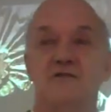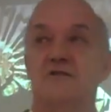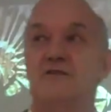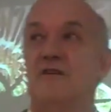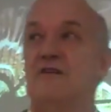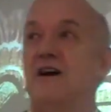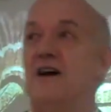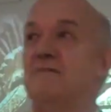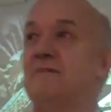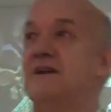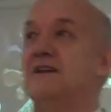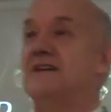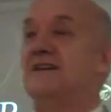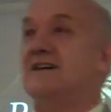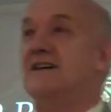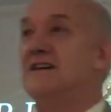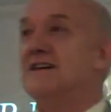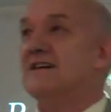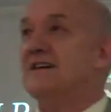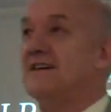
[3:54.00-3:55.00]
Do you know how many
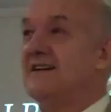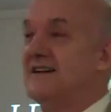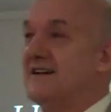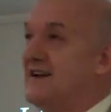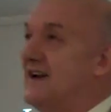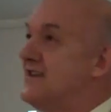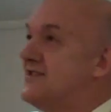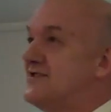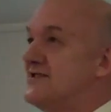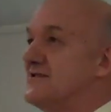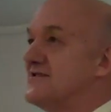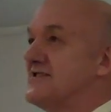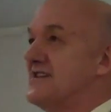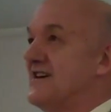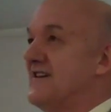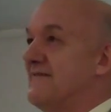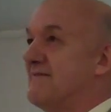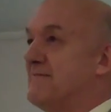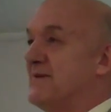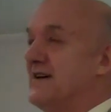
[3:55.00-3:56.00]
issues
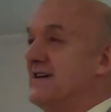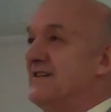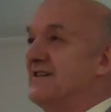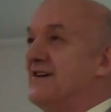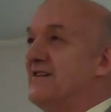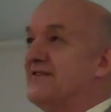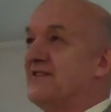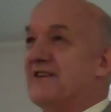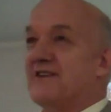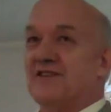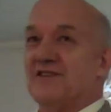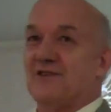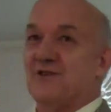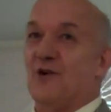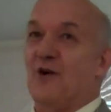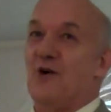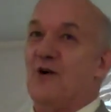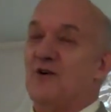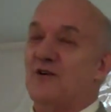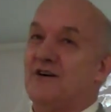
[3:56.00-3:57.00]
there have been of the
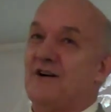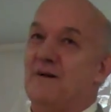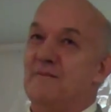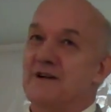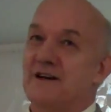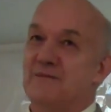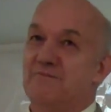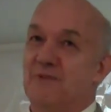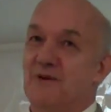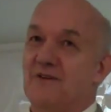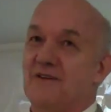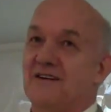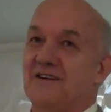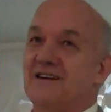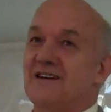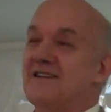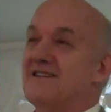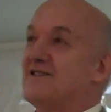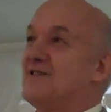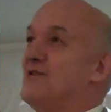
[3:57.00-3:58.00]
Thor comic book?
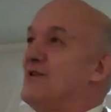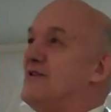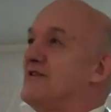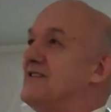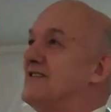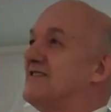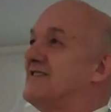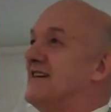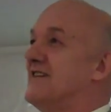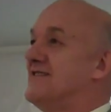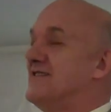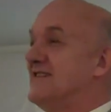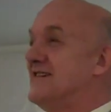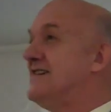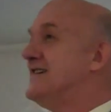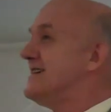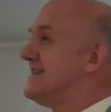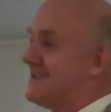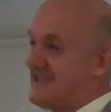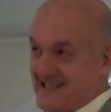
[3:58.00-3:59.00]
Thor the Thunderer?
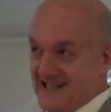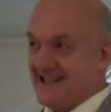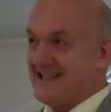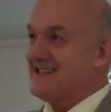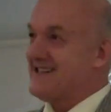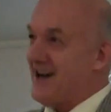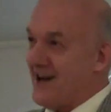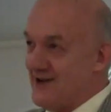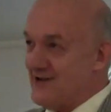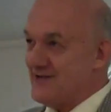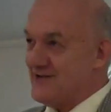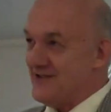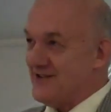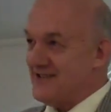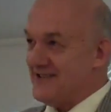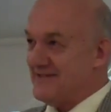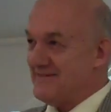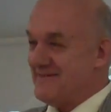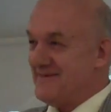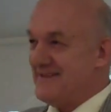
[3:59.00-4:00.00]
600.